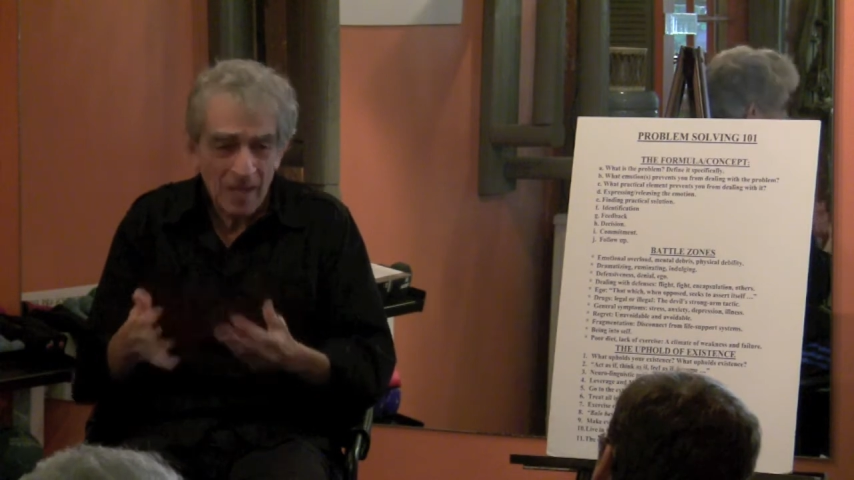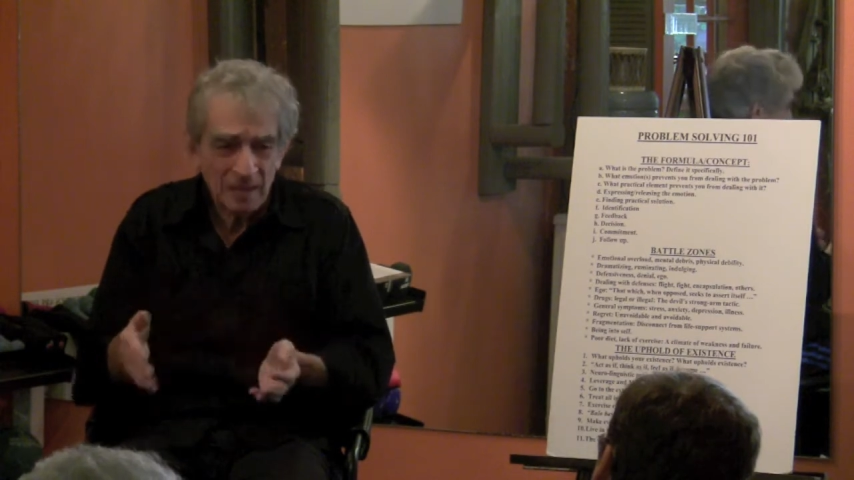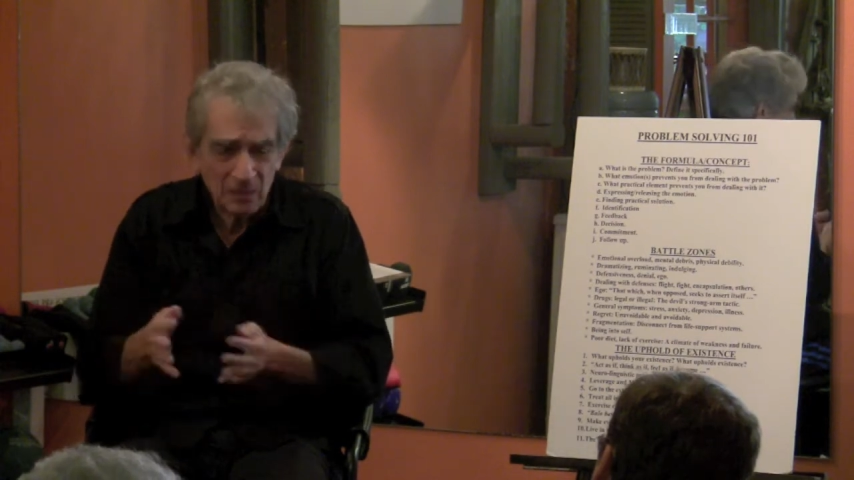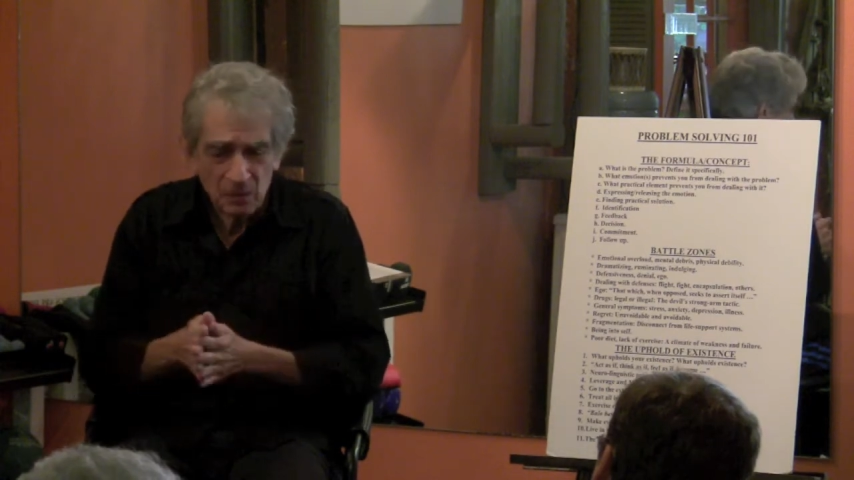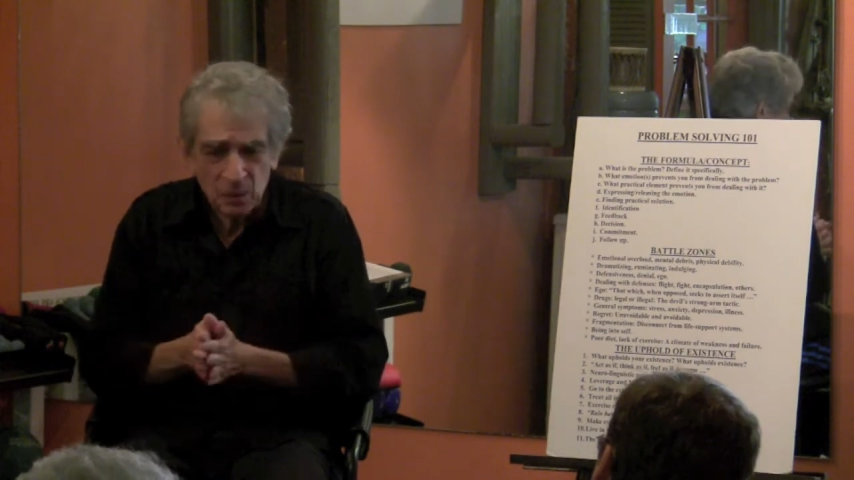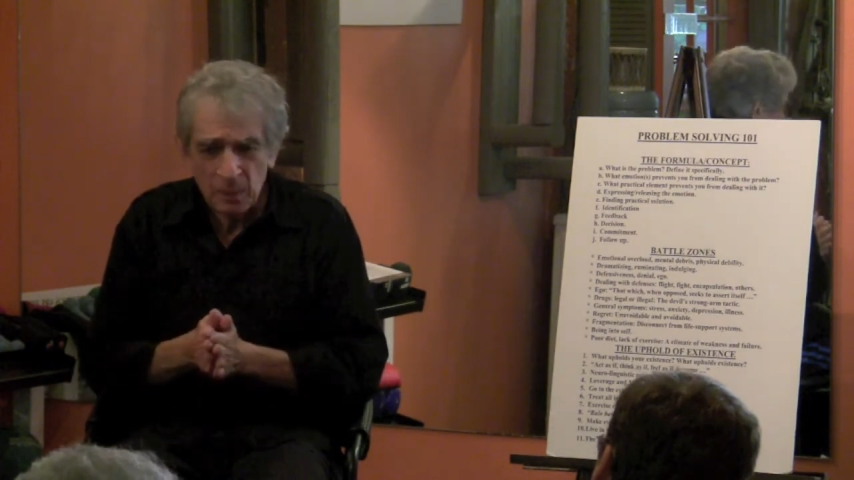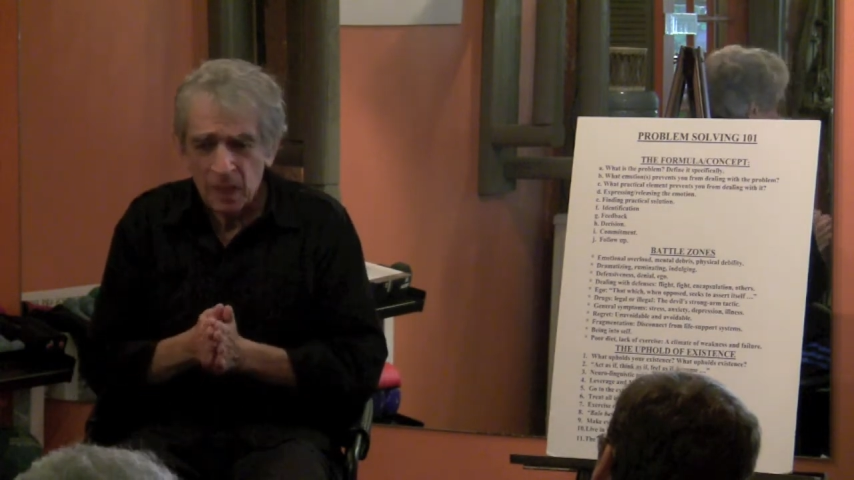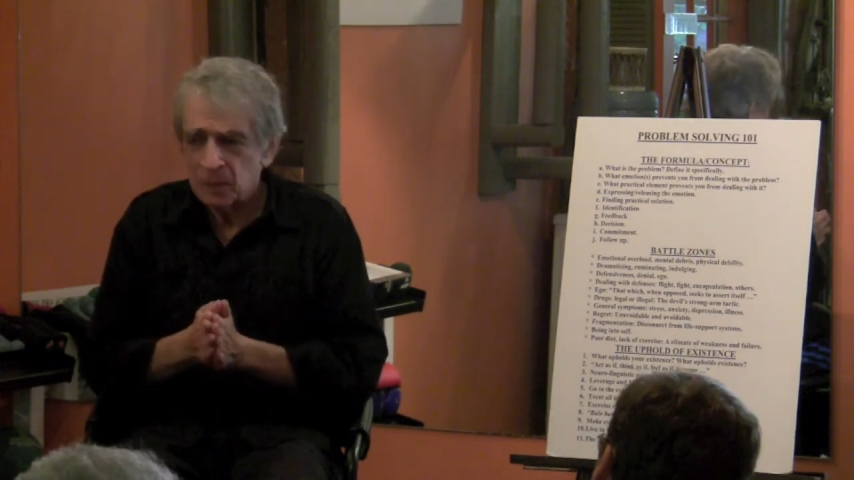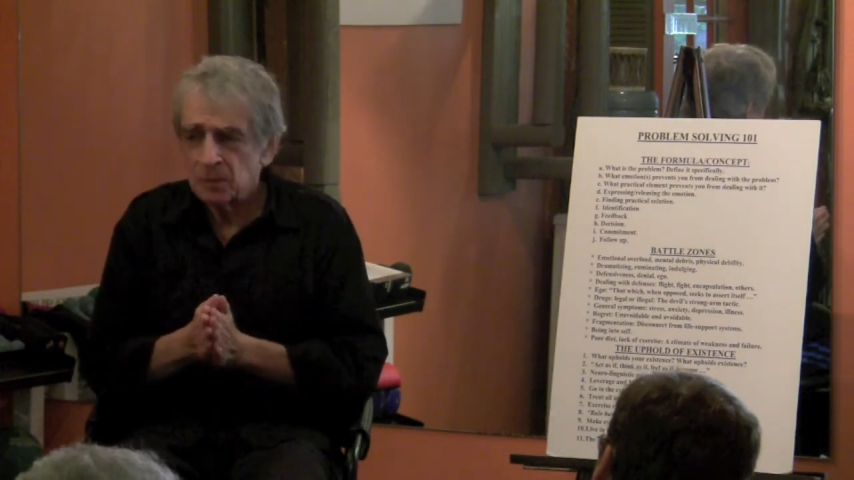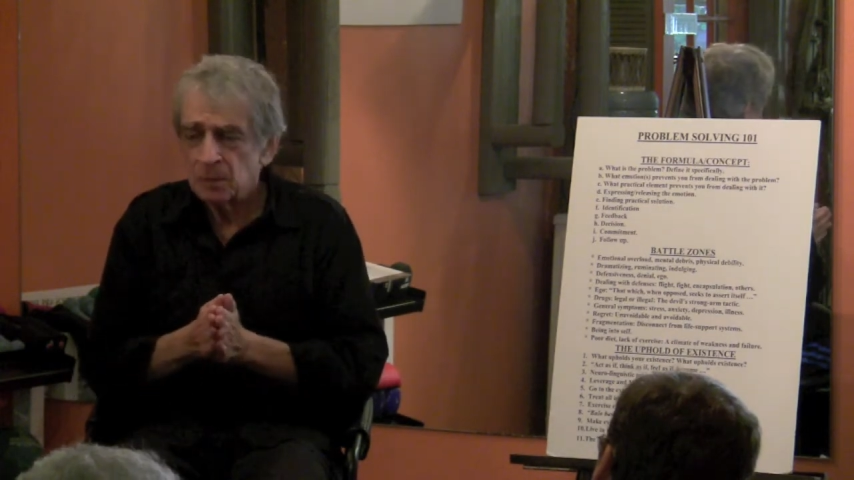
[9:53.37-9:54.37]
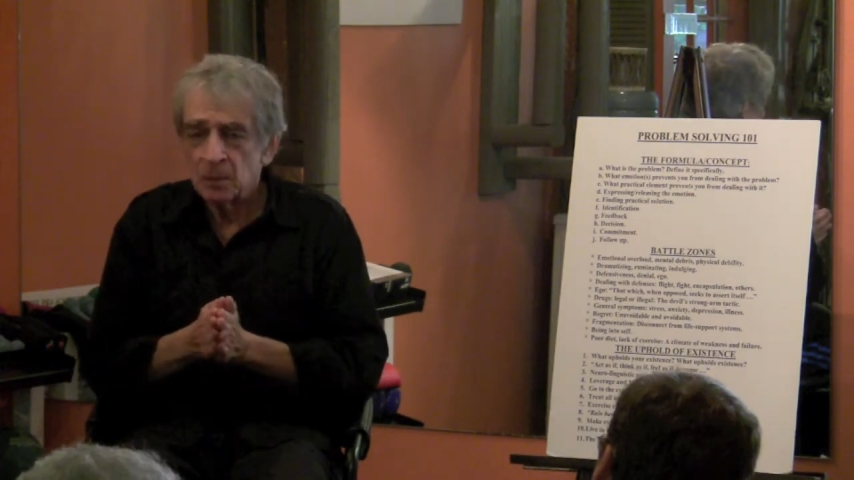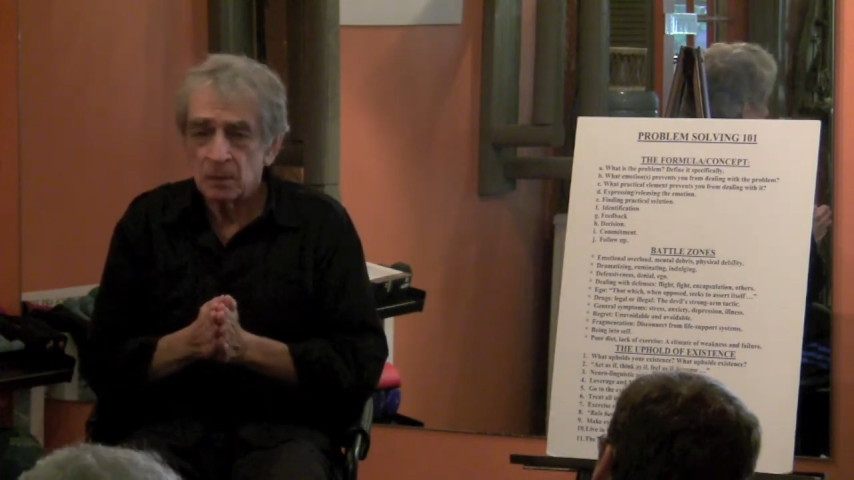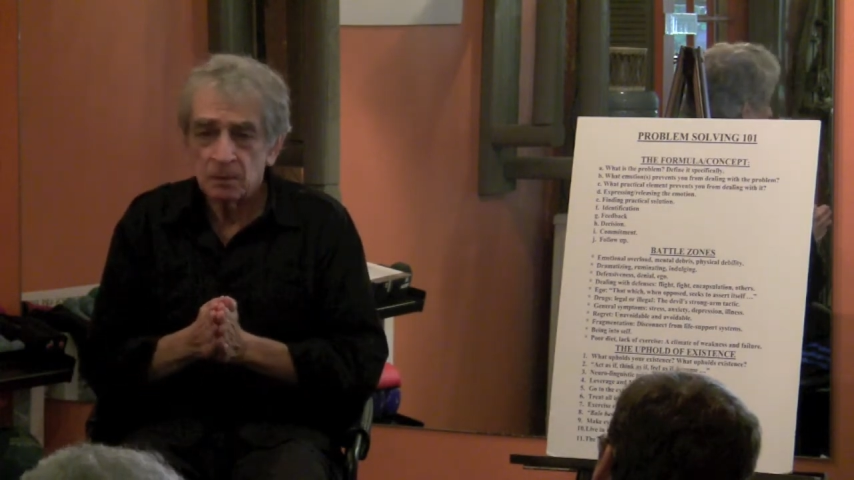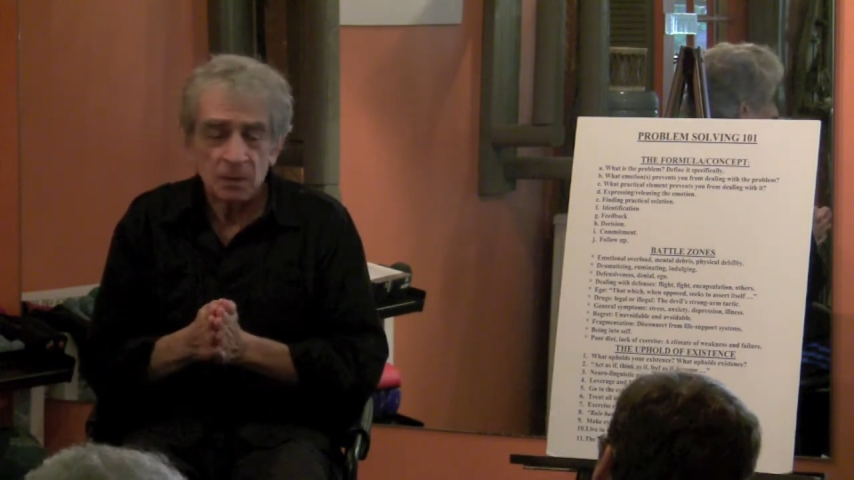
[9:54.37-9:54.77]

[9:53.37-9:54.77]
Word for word: any respect or